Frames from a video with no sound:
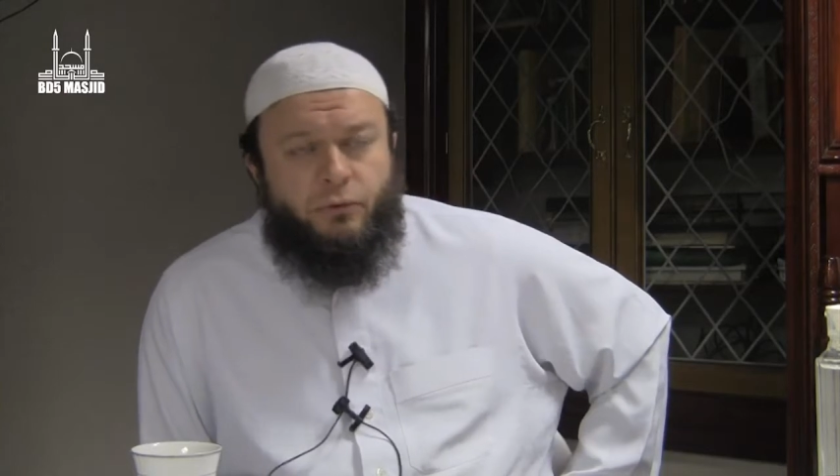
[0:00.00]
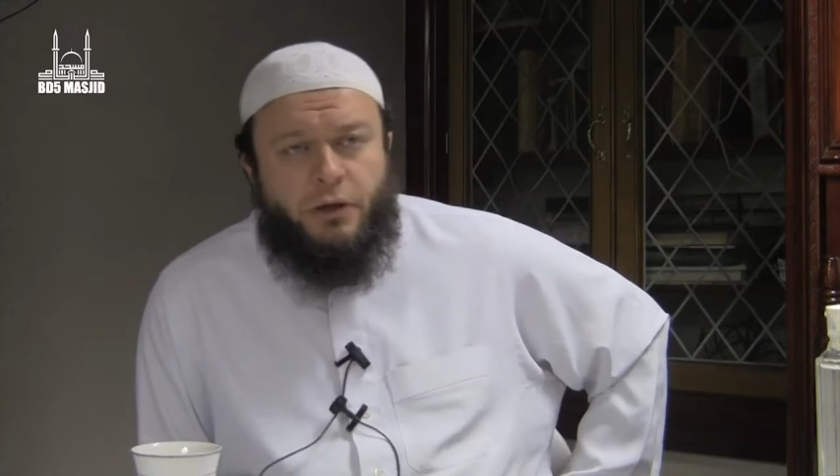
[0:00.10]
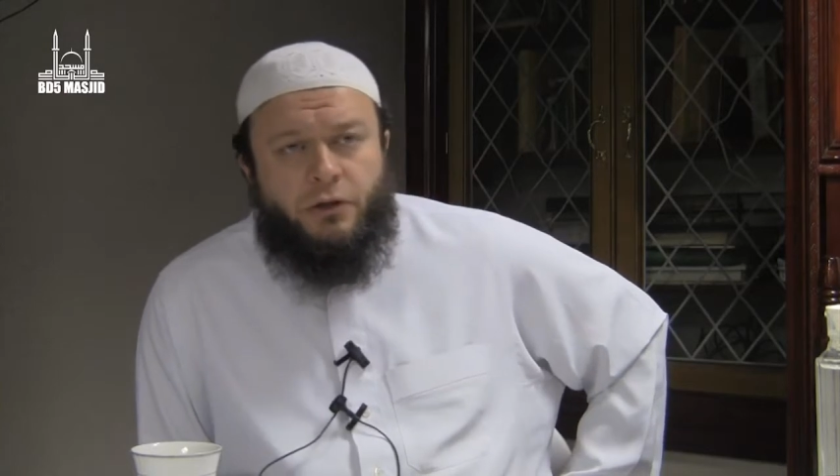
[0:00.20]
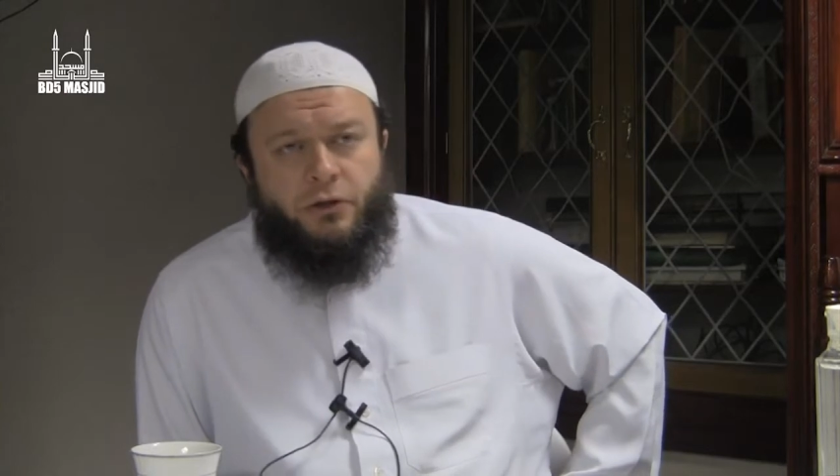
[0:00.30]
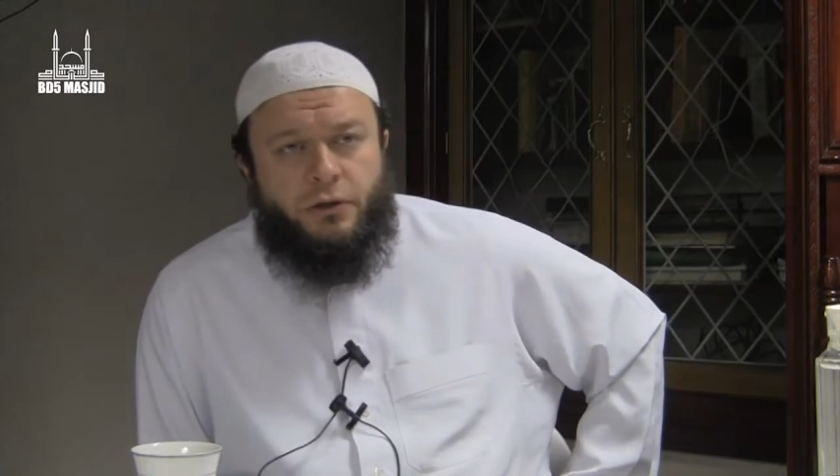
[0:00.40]

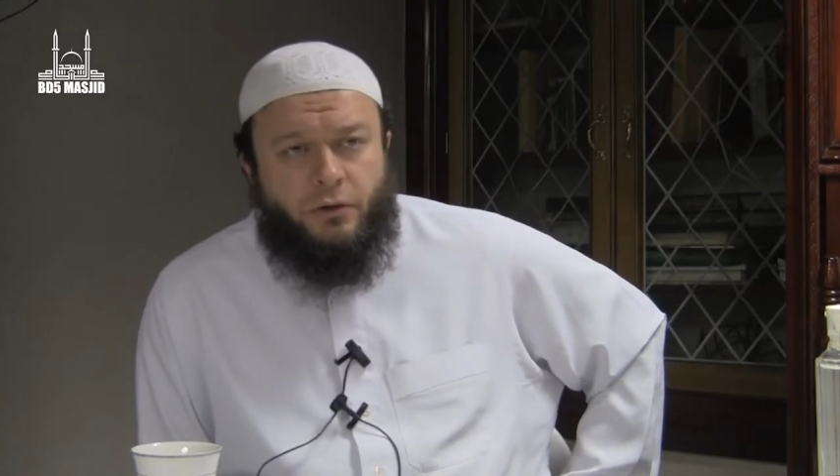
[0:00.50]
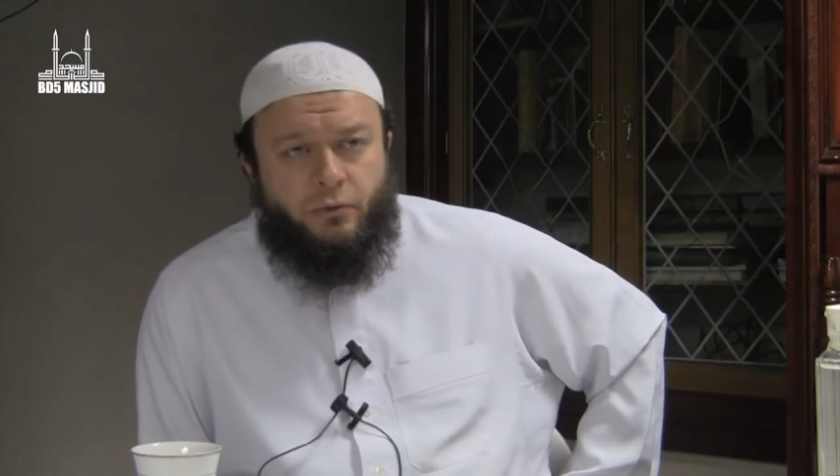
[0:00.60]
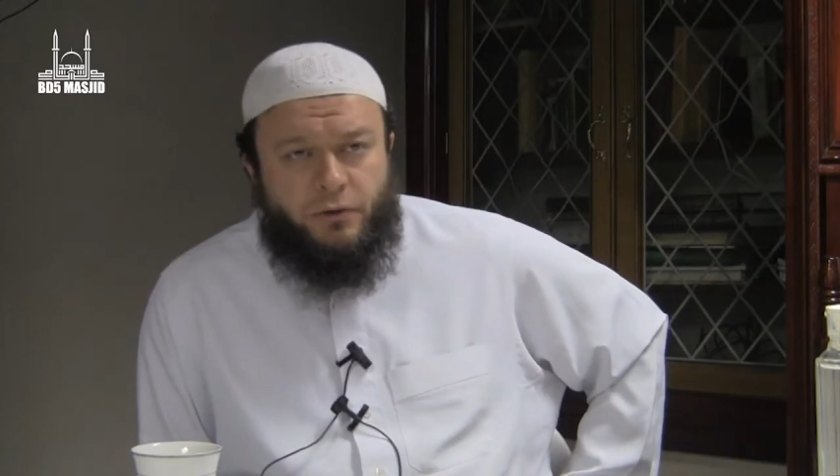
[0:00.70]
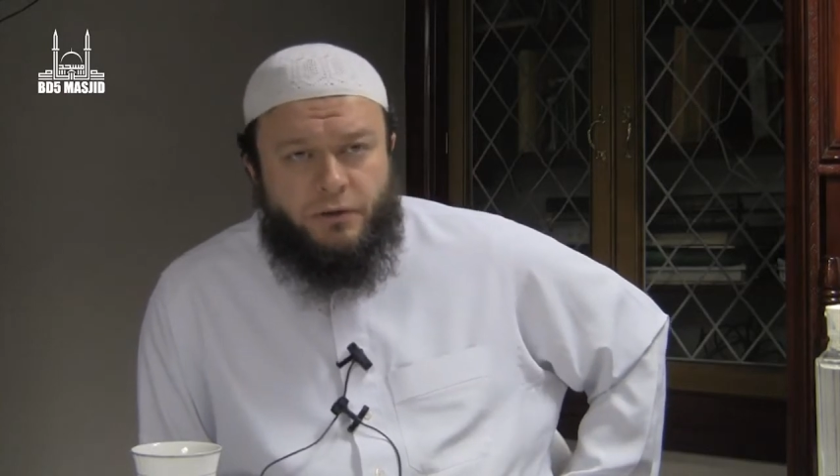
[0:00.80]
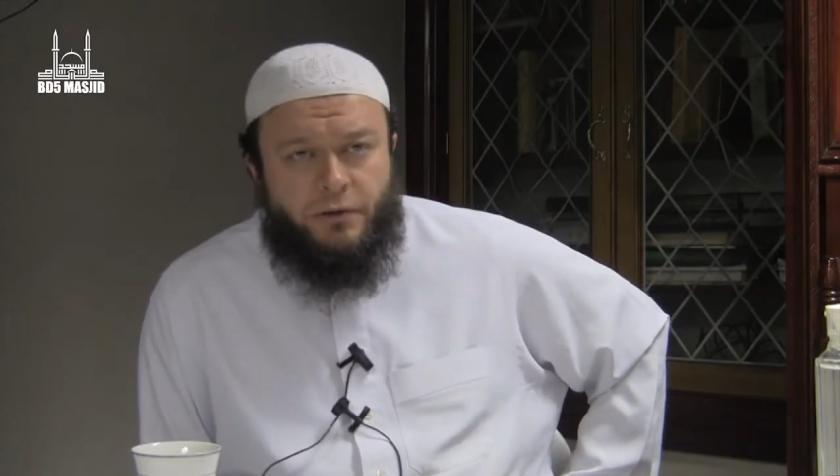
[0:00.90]
Quraysh, that
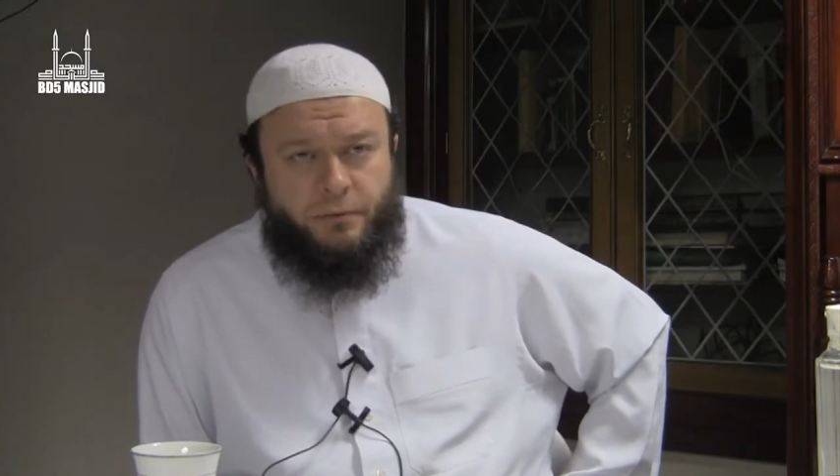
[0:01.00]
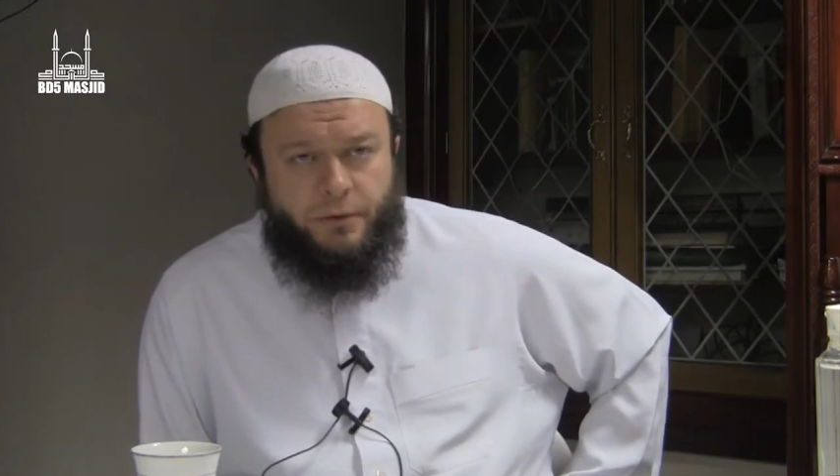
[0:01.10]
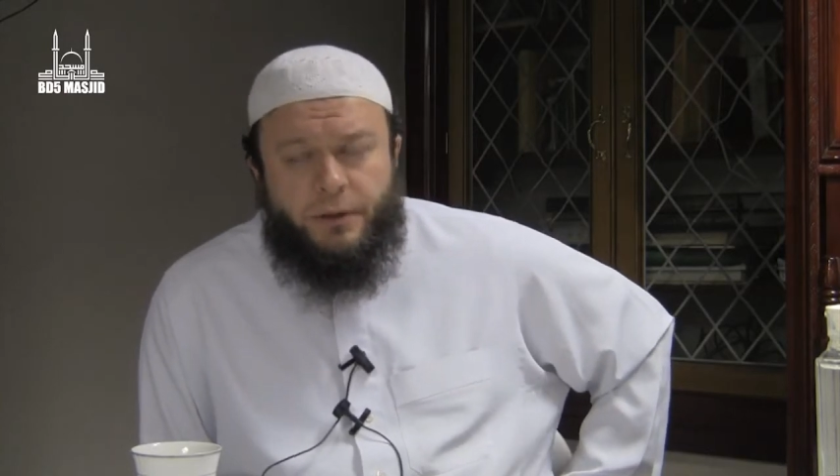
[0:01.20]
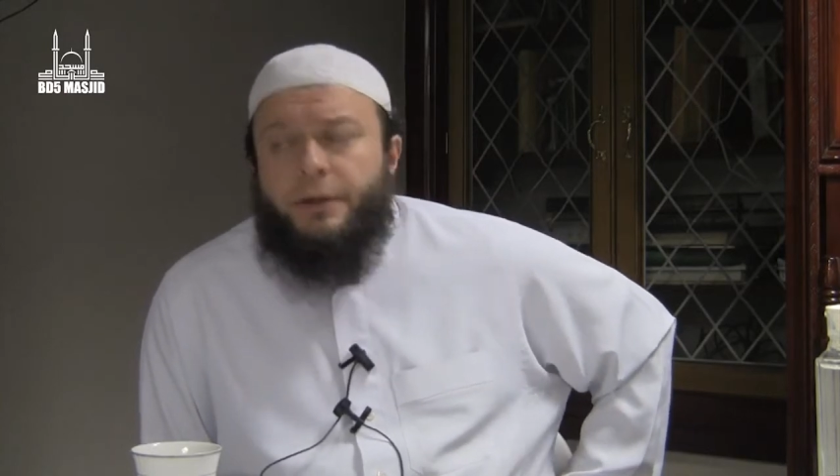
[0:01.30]
was the